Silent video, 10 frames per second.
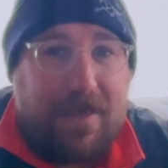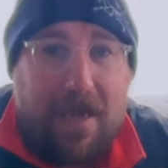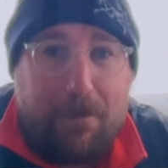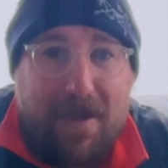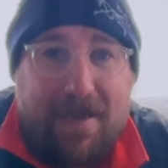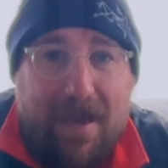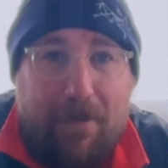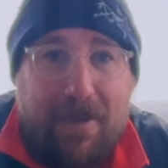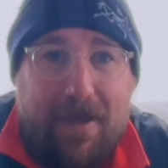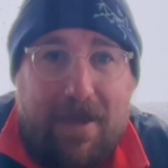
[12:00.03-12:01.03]
came back
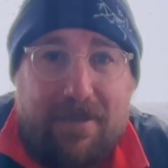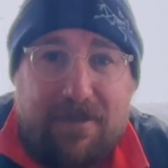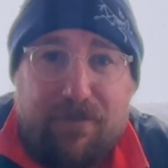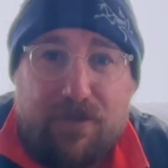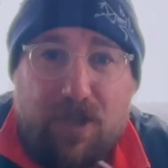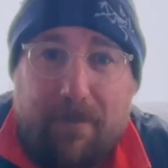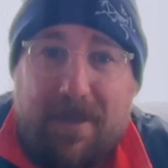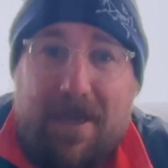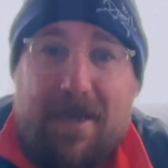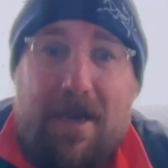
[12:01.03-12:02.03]
out here at a different time
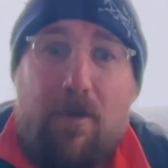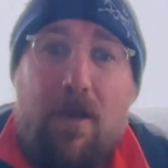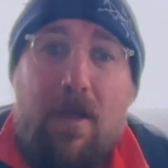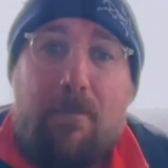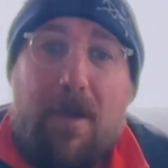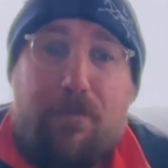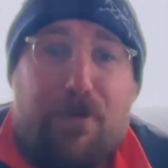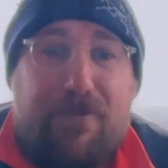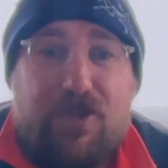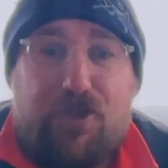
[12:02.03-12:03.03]
of year. Now, my
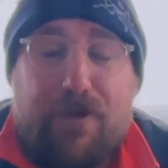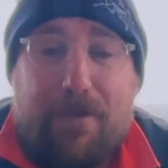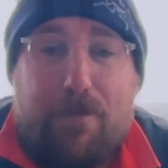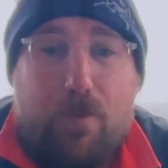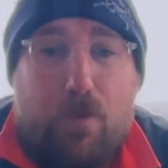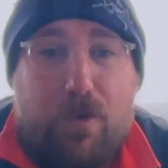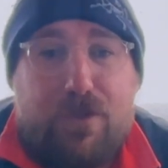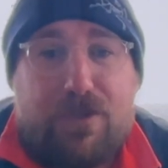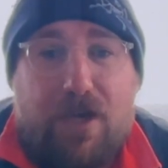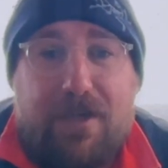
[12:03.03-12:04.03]
previous trip
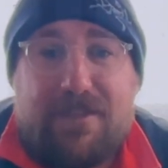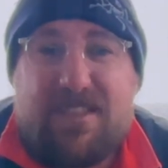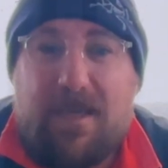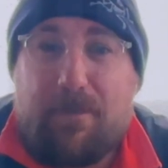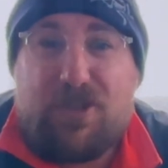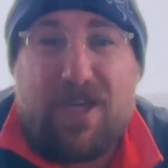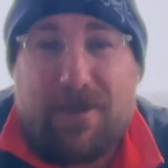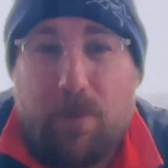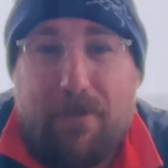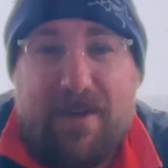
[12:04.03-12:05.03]
was kind of December,
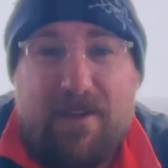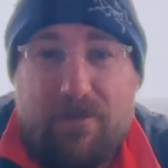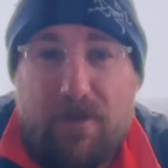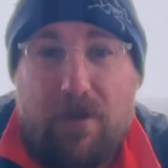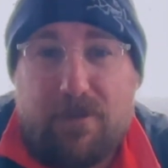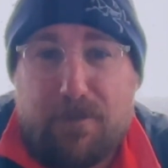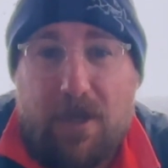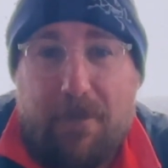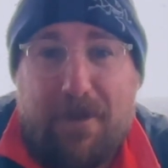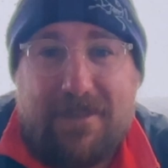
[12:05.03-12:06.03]
January, that I was
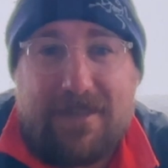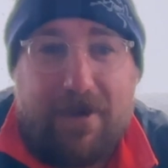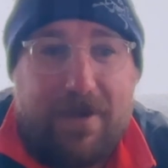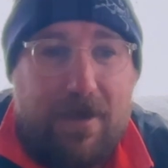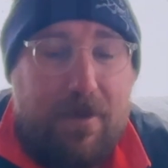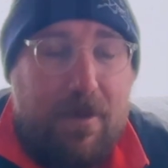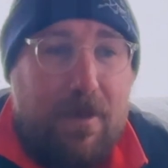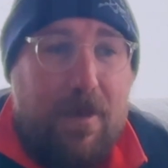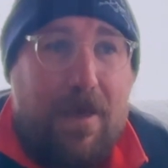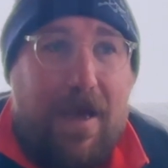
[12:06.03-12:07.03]
kind of based out here,
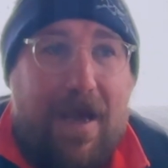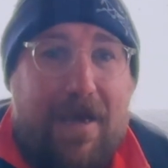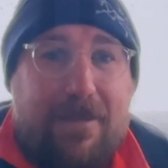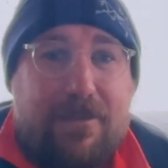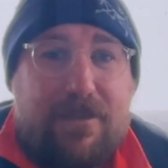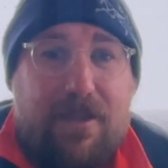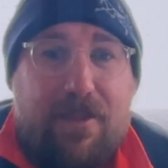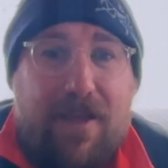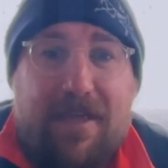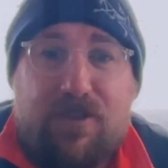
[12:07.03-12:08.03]
and
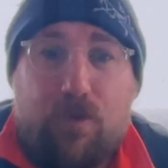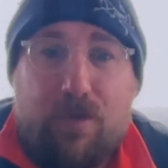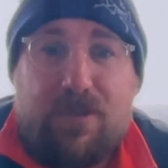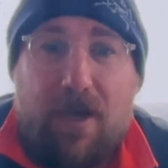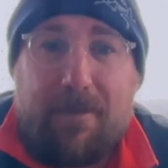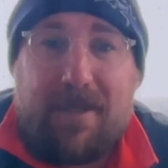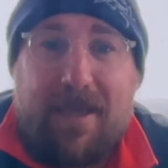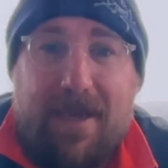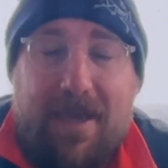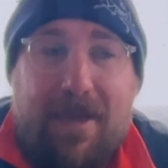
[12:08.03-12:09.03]
that sort of time of
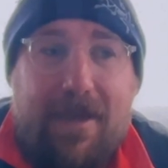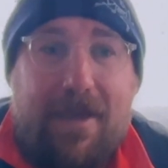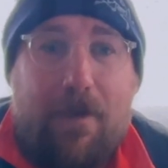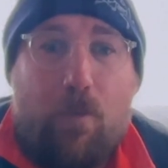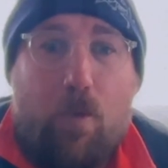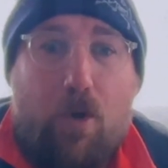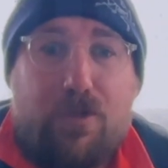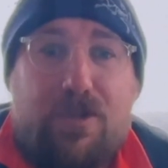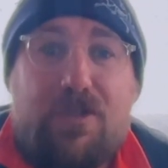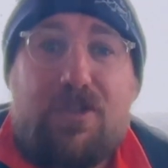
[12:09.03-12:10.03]
year, it
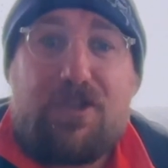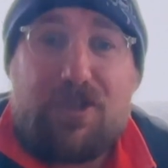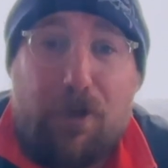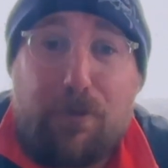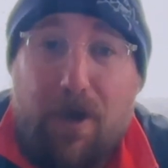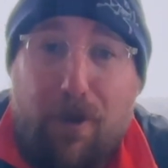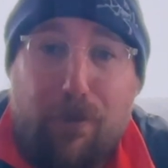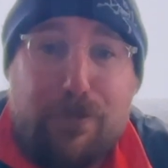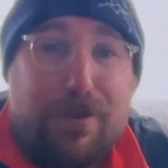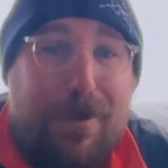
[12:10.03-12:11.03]
was so
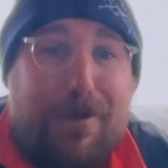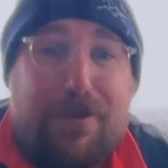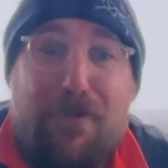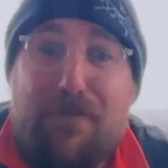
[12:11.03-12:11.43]
cold, and I don't